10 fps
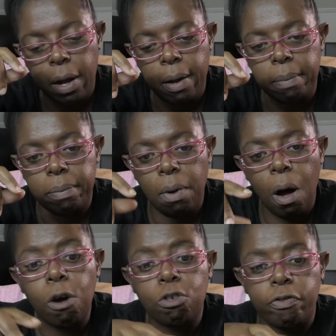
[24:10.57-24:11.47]
um,
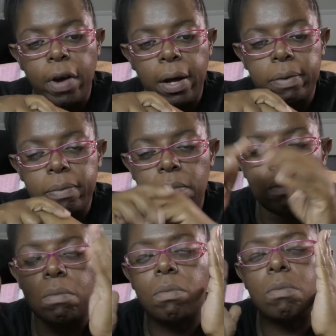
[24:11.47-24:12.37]
ultrafine,
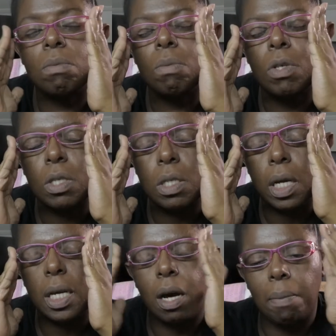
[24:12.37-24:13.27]
which is
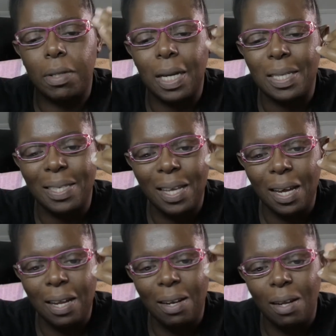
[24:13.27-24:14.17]
like almost like a
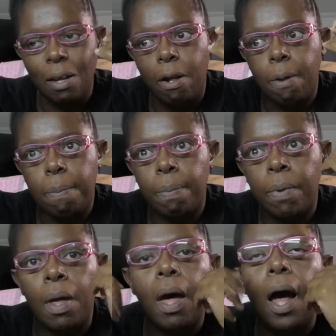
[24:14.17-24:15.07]
sand.
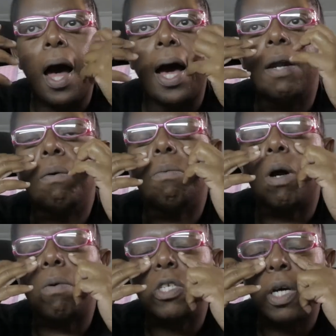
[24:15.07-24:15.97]
I don't
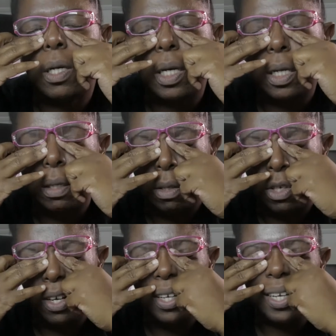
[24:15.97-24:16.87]
work with chunky
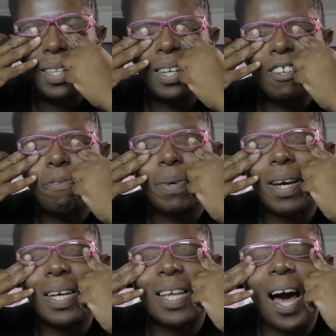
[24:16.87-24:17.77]
chunky glitters
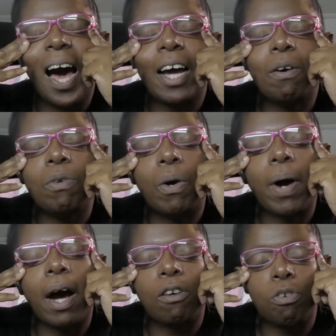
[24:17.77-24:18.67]
because I don't know
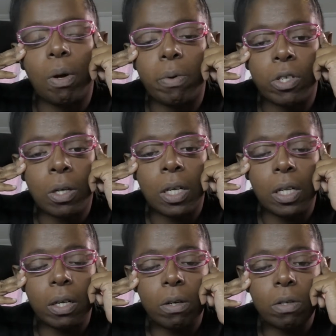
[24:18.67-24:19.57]
how to work with chunky
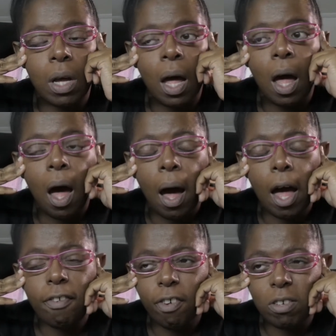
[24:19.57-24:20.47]
glitters.
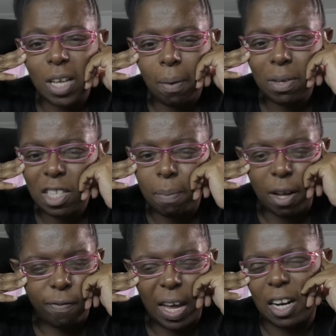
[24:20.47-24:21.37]
At first, I wasn't a
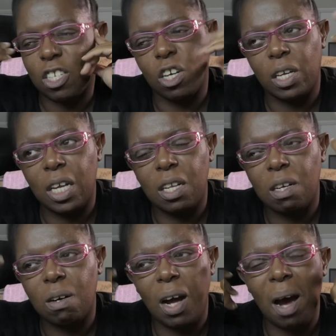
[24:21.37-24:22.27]
big fan of chunky
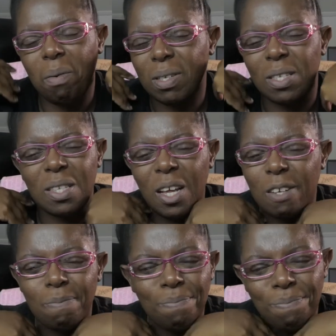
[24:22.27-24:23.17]
glitter. I was just
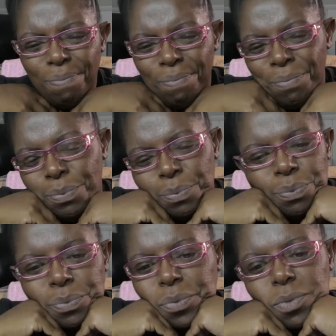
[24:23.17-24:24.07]
like, mm,
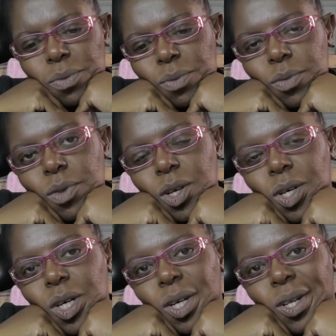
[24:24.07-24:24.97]

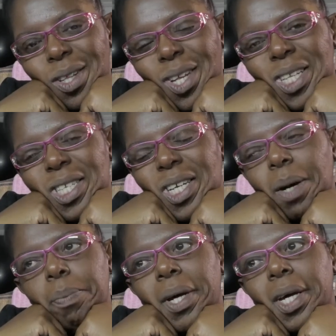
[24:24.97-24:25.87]
that's
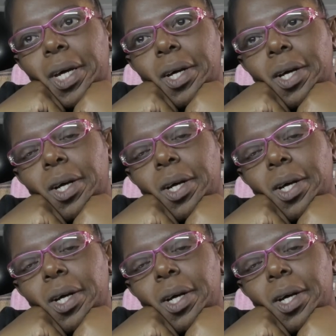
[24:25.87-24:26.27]
not me.